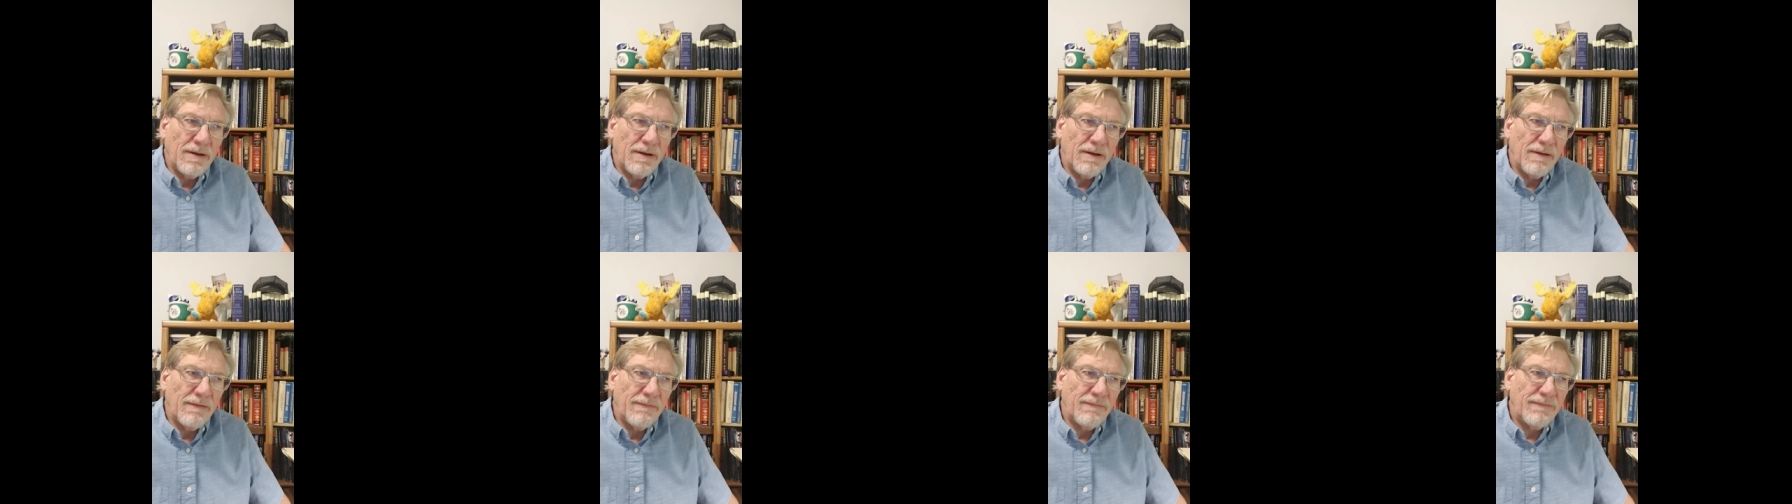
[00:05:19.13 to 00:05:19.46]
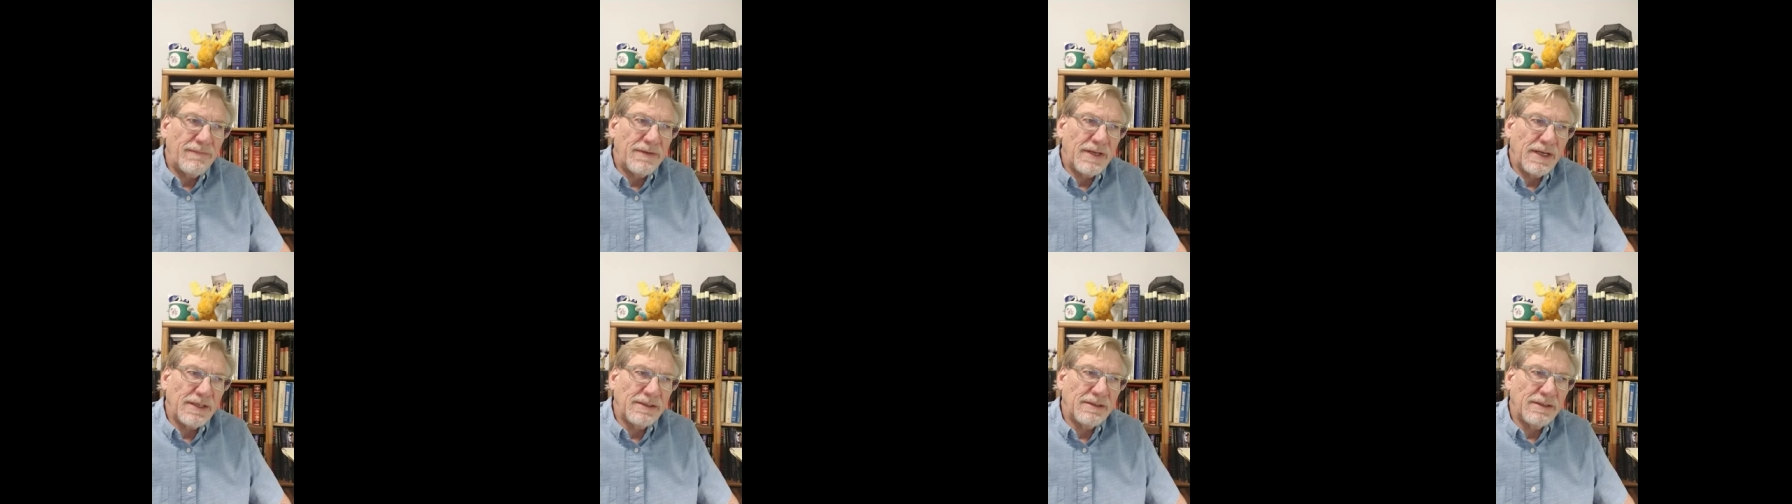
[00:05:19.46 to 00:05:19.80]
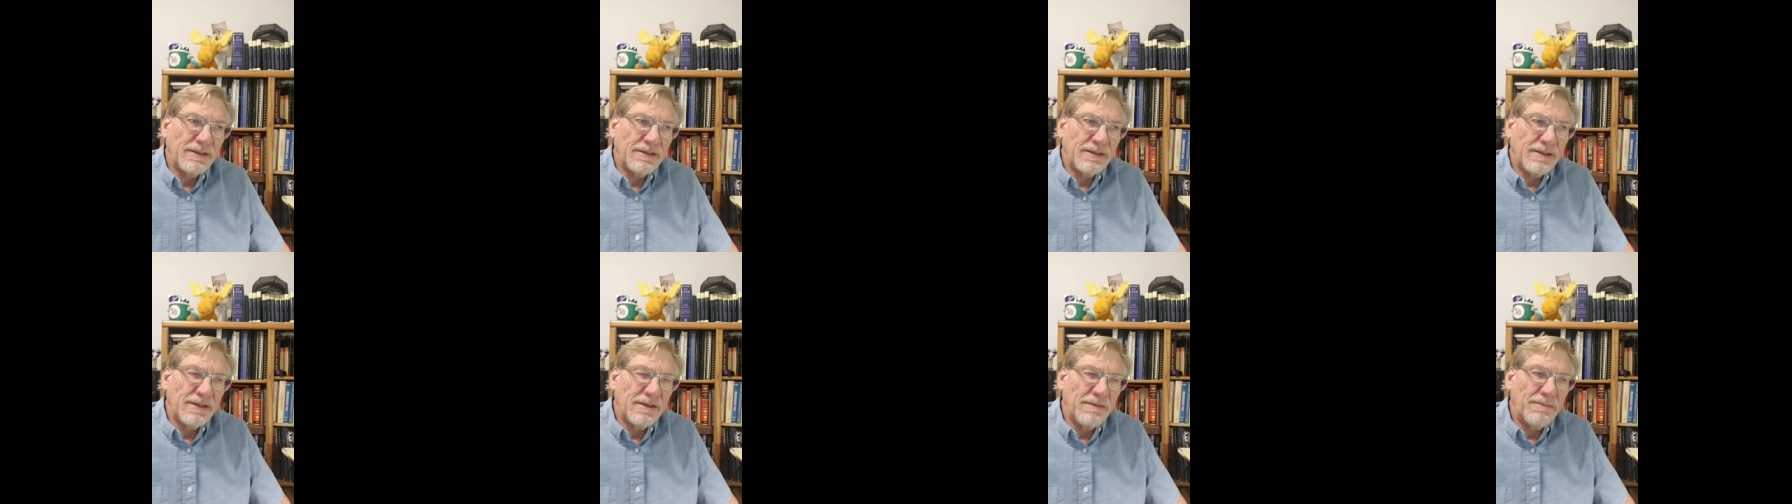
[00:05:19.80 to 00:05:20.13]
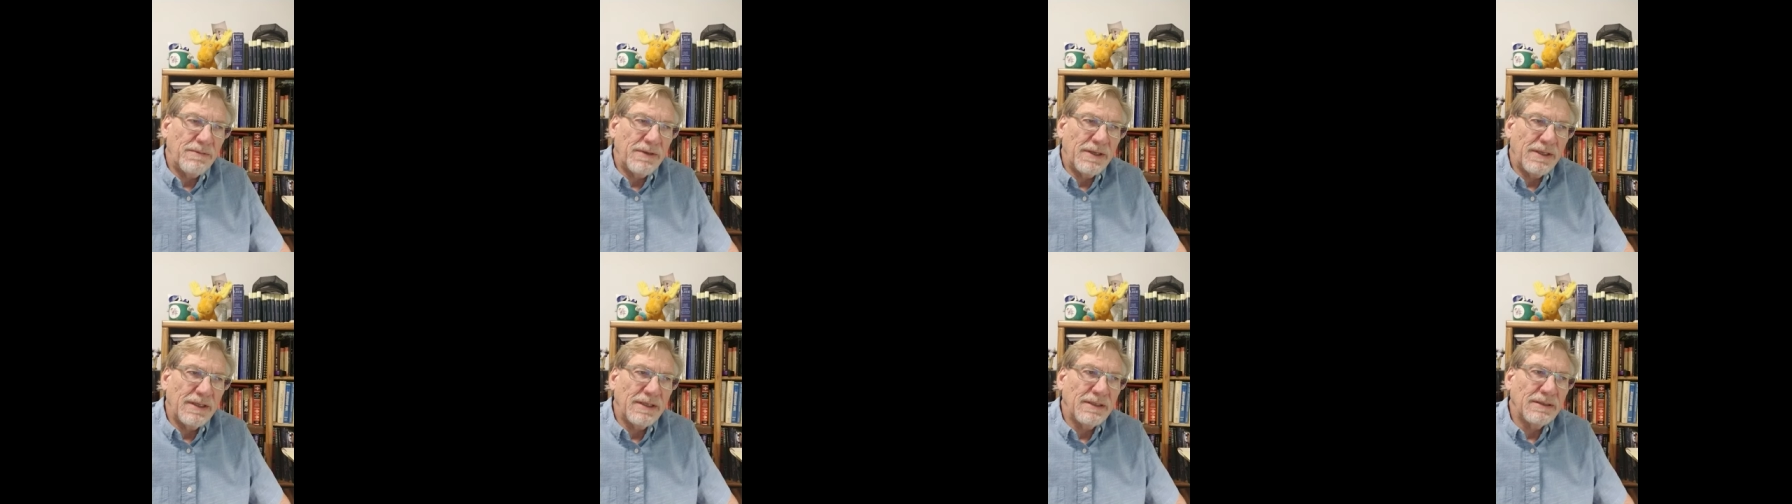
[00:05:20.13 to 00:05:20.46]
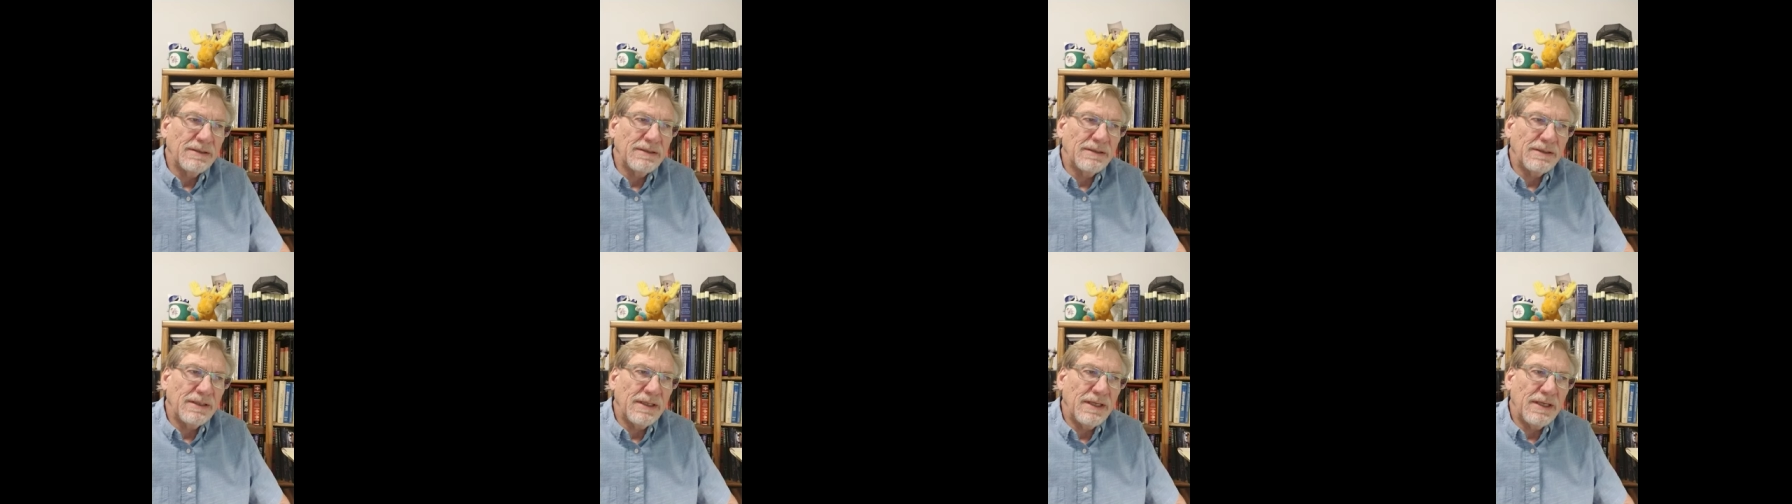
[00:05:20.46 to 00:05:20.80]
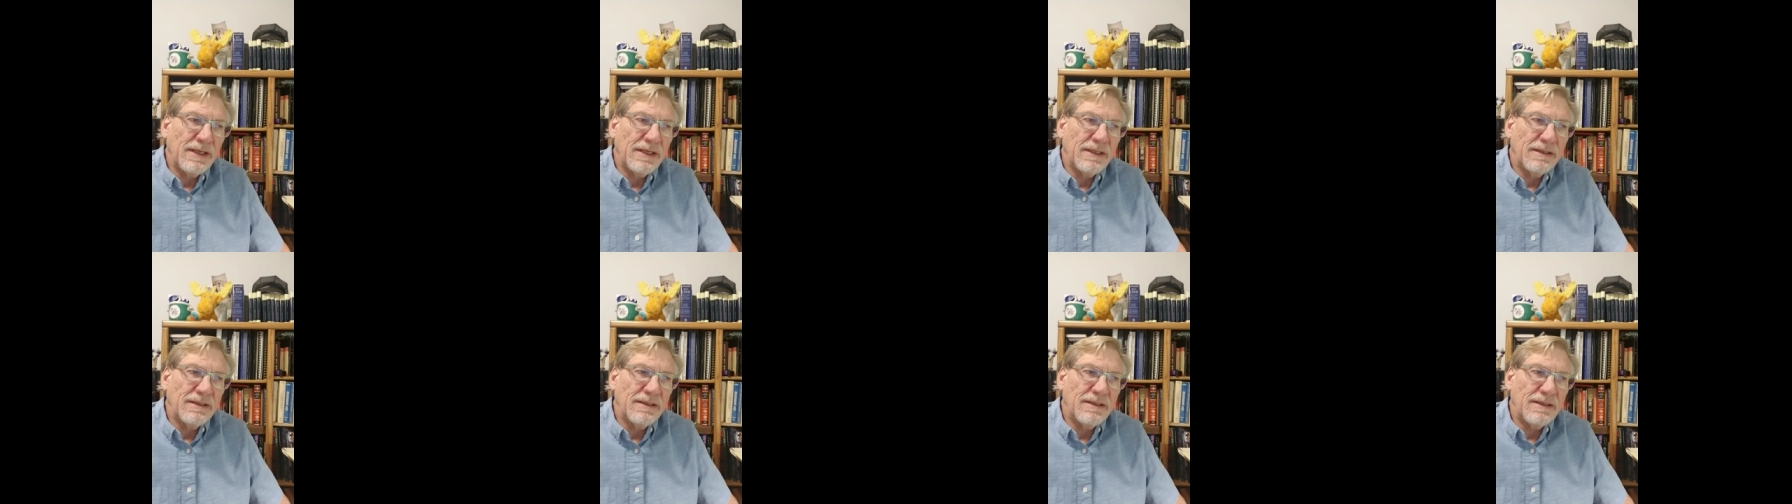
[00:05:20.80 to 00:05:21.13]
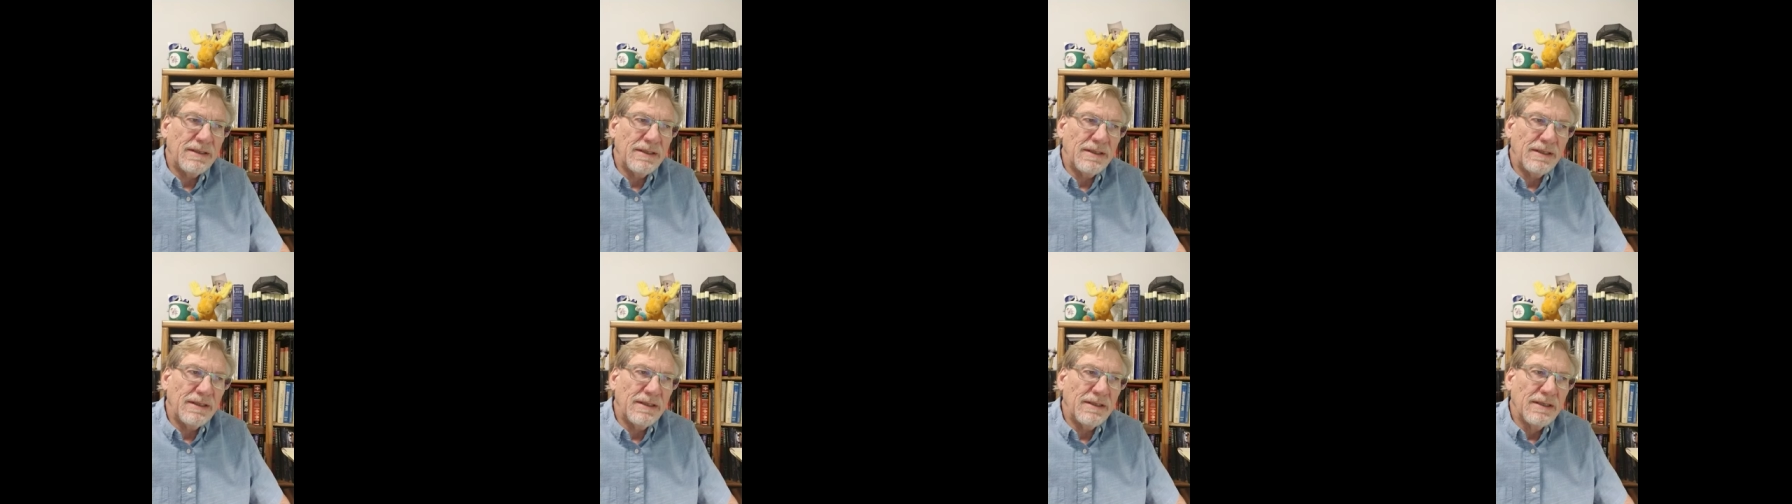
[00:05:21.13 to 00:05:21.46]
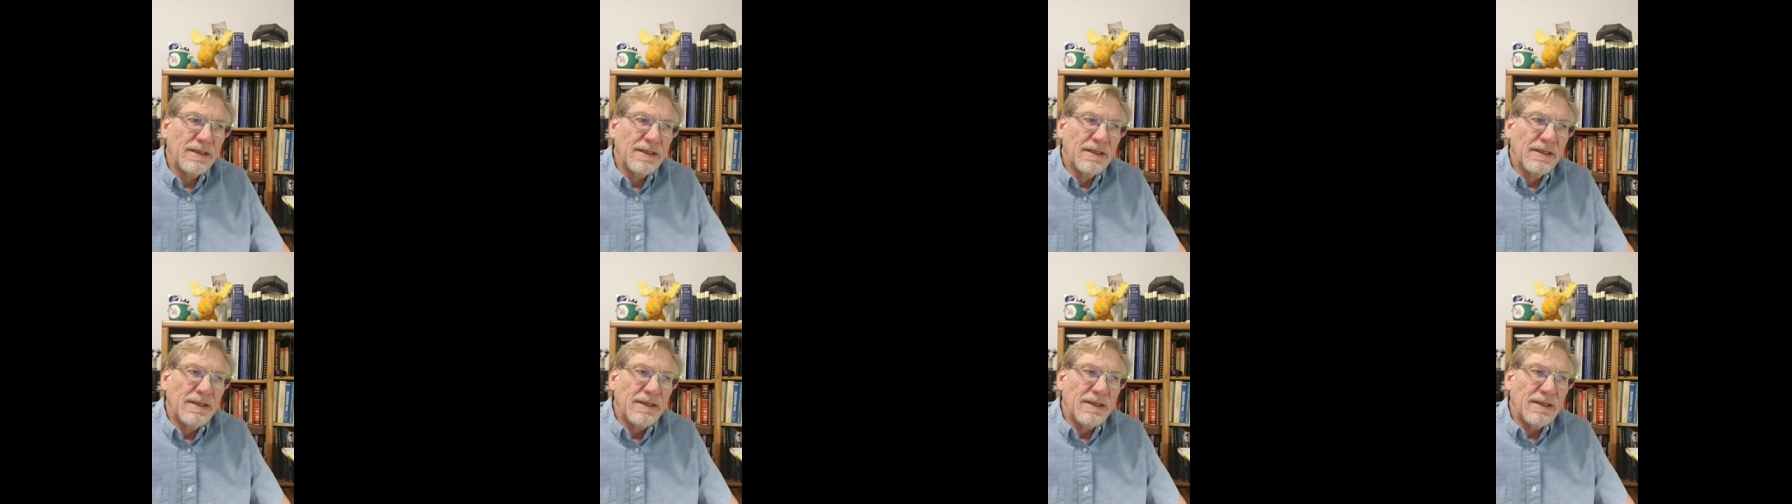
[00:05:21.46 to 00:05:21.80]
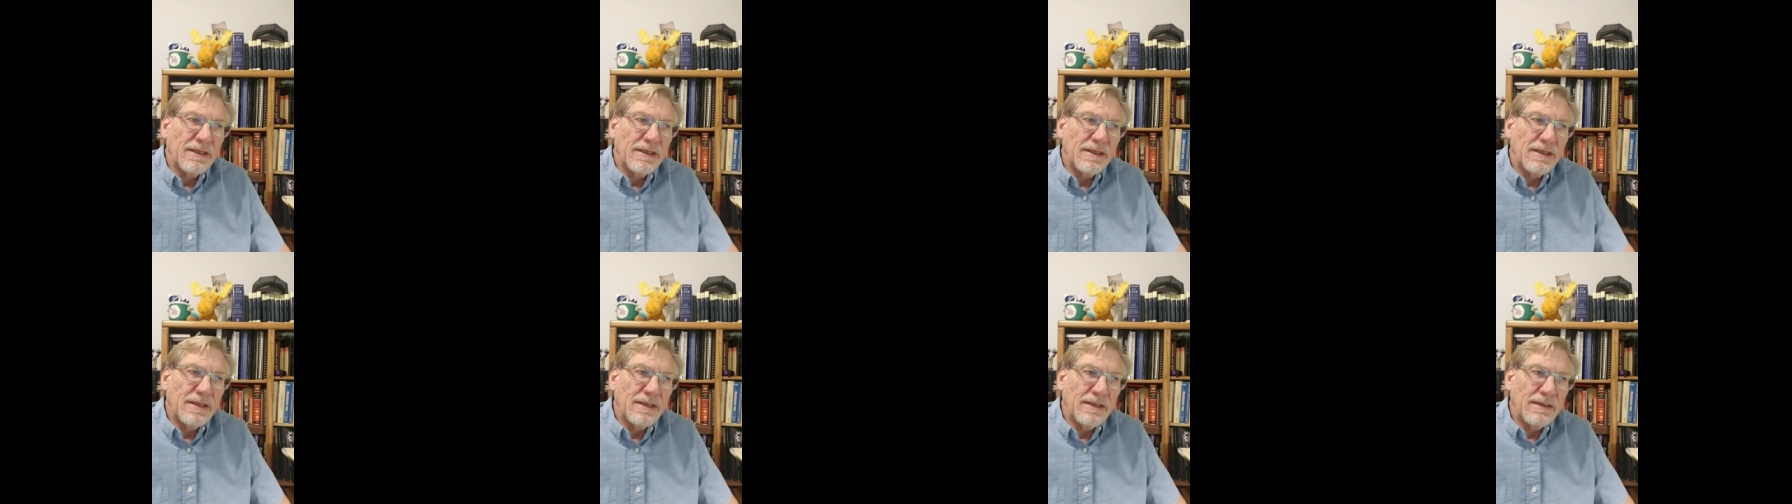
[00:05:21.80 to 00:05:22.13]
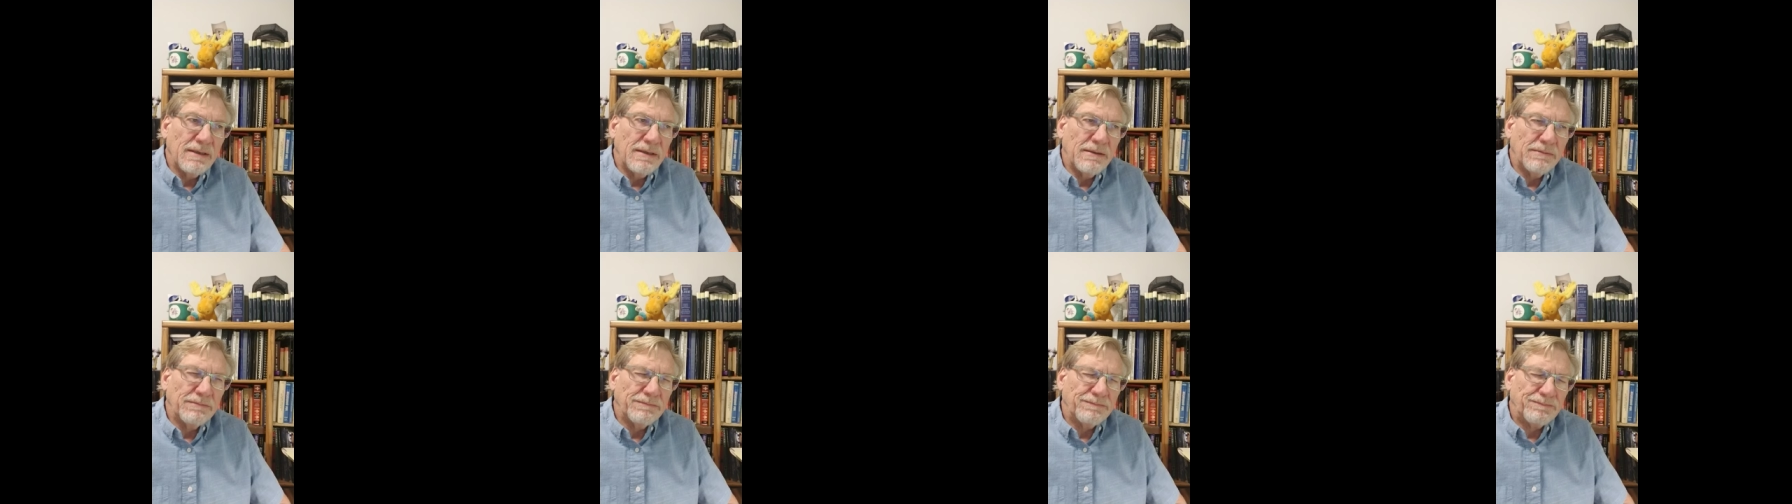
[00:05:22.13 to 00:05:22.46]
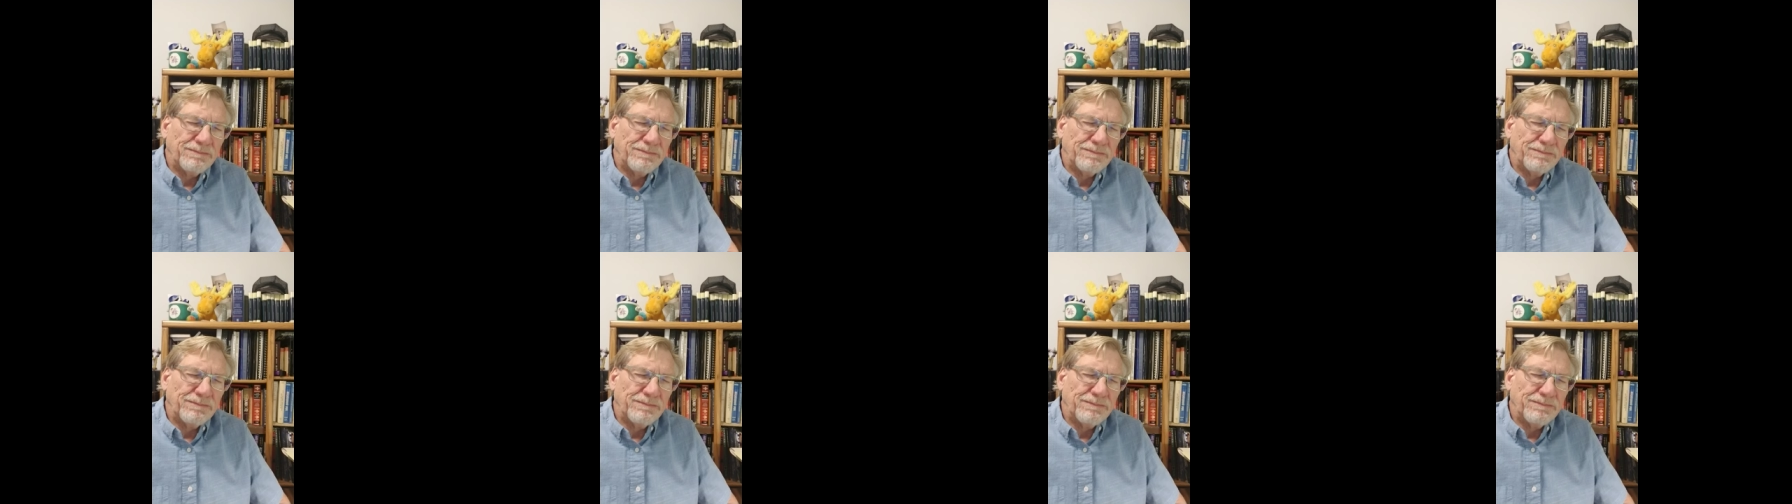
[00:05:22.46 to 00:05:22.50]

of Texas independence in the um,